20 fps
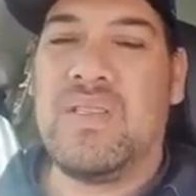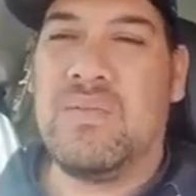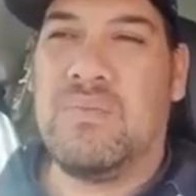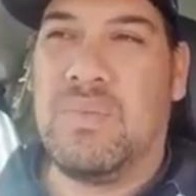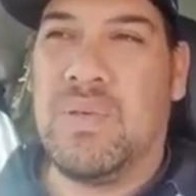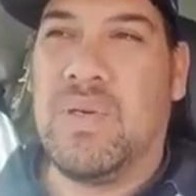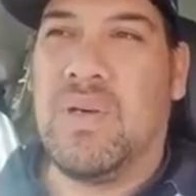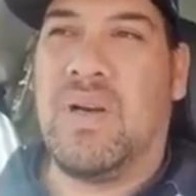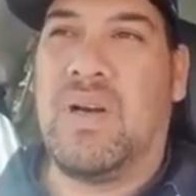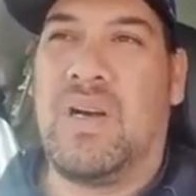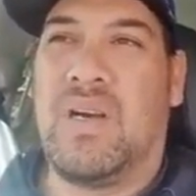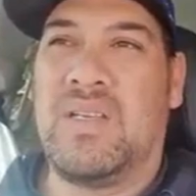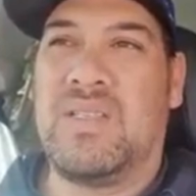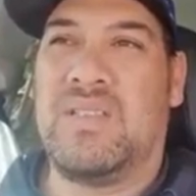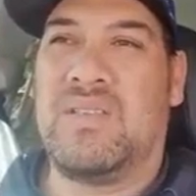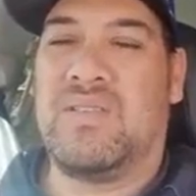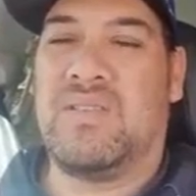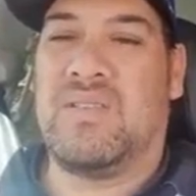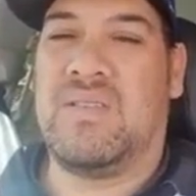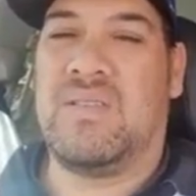to put
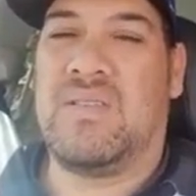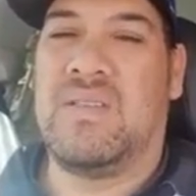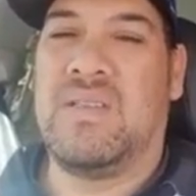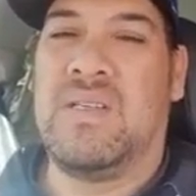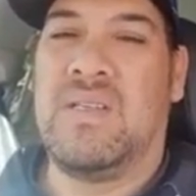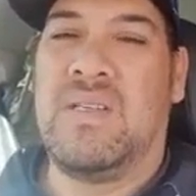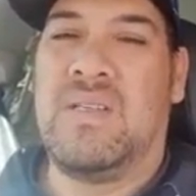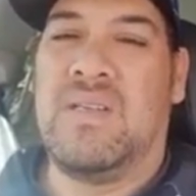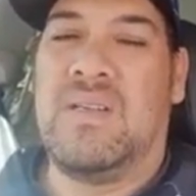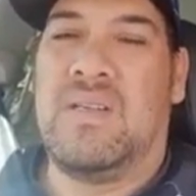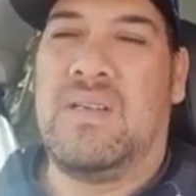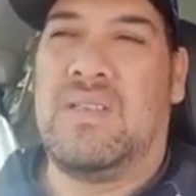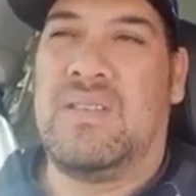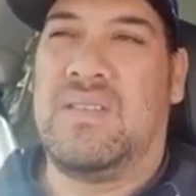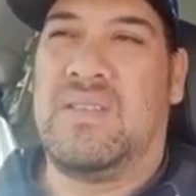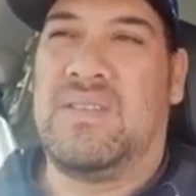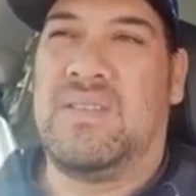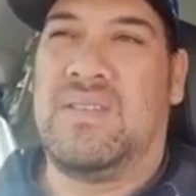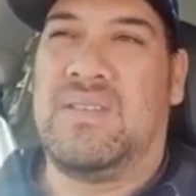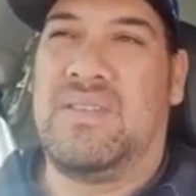eyes on
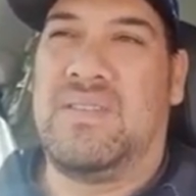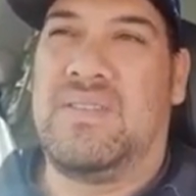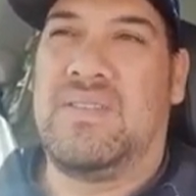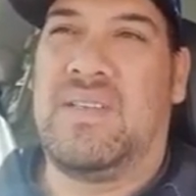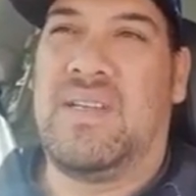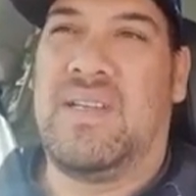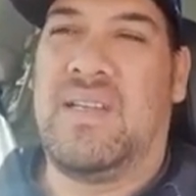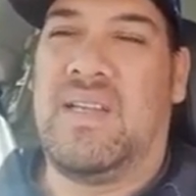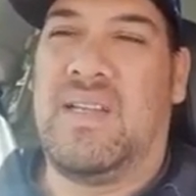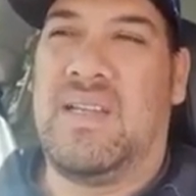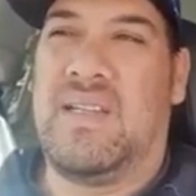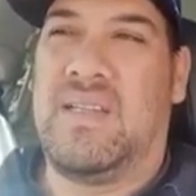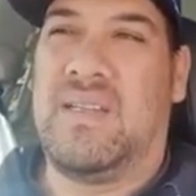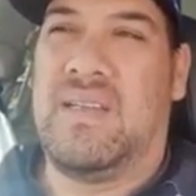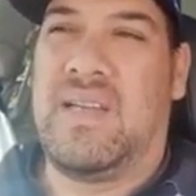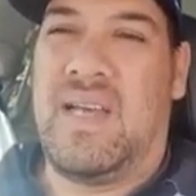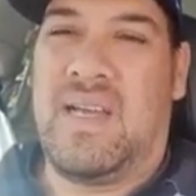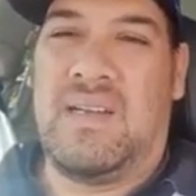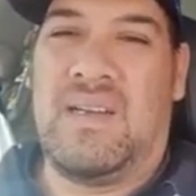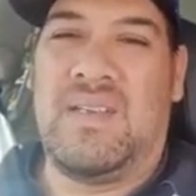on
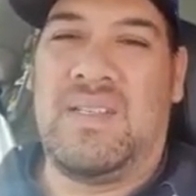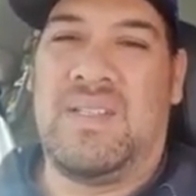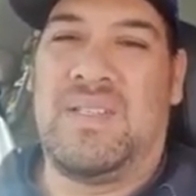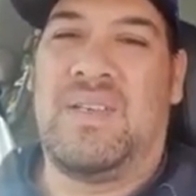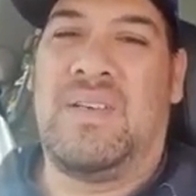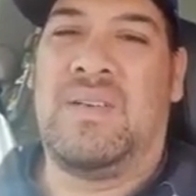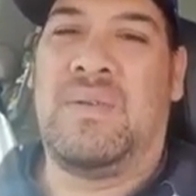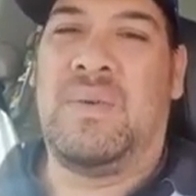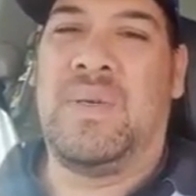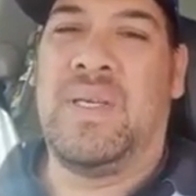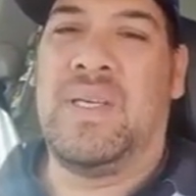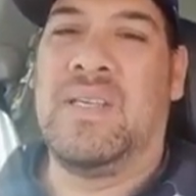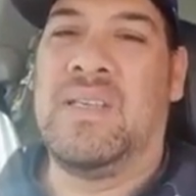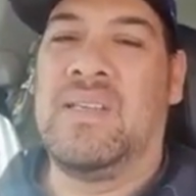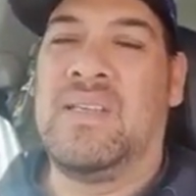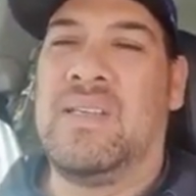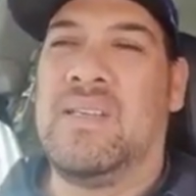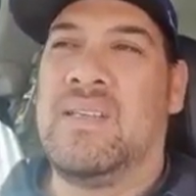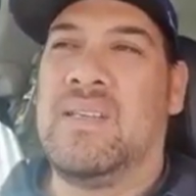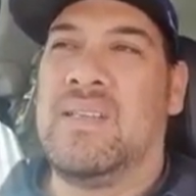Allies Eyewear,
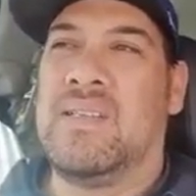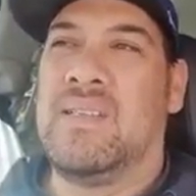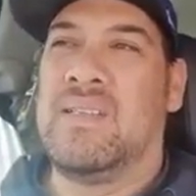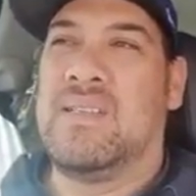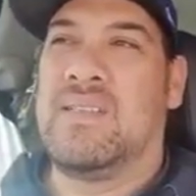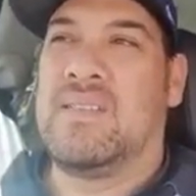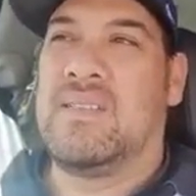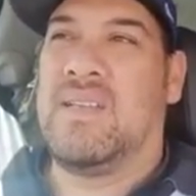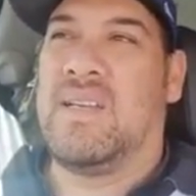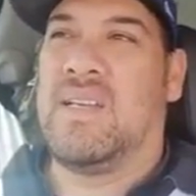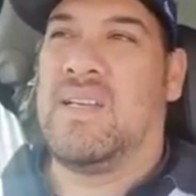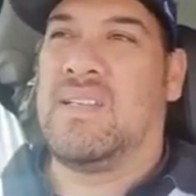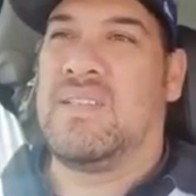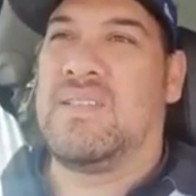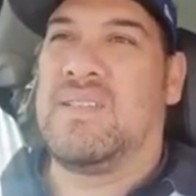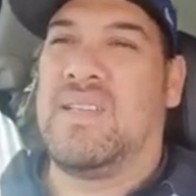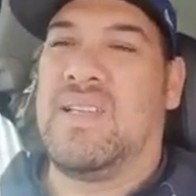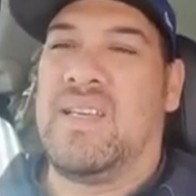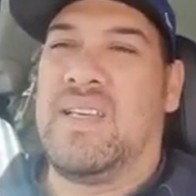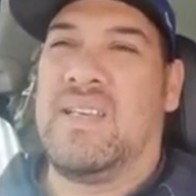uh,
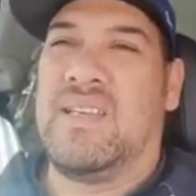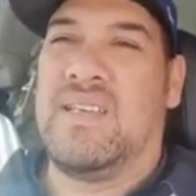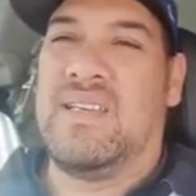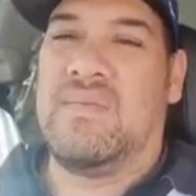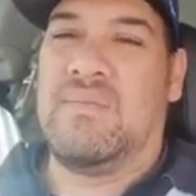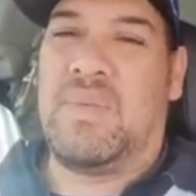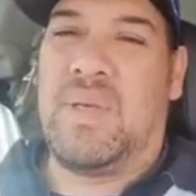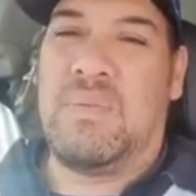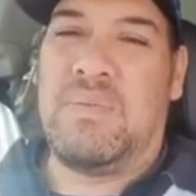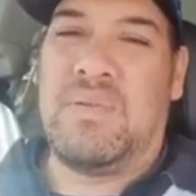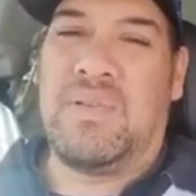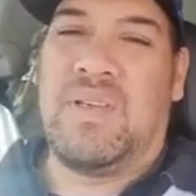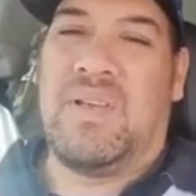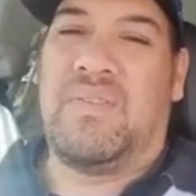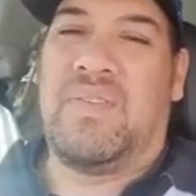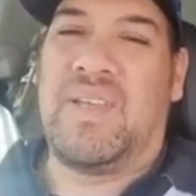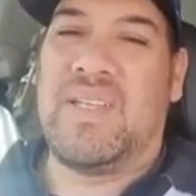so that people